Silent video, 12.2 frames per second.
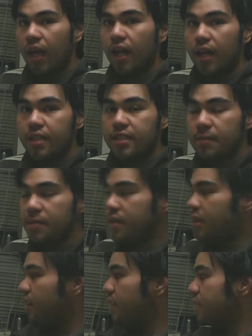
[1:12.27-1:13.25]
An exception
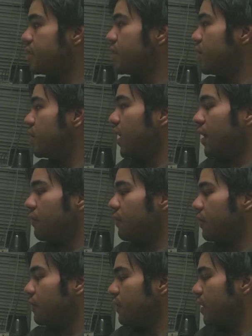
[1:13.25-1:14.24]
to this two-clef
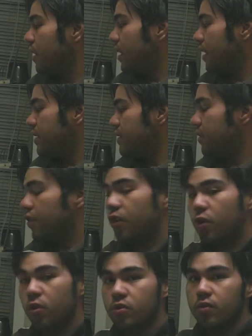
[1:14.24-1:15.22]
rule is the
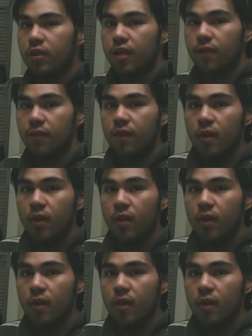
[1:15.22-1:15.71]
neutral clef,